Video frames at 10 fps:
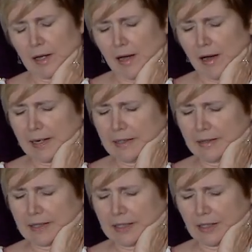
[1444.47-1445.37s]
I
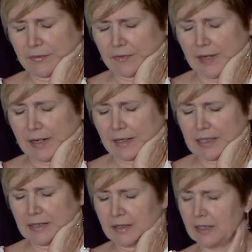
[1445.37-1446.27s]
didn't think of, and I
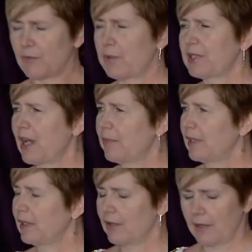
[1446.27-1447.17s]
didn't think of what was
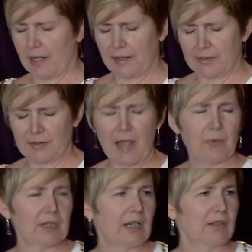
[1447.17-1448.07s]
happening there as
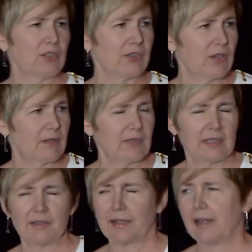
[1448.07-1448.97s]
networking. I just thought of it
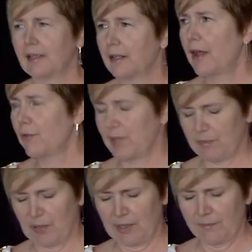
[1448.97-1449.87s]
as getting to know
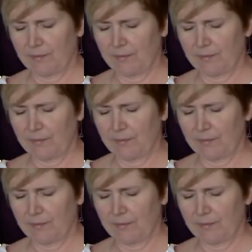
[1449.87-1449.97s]
people,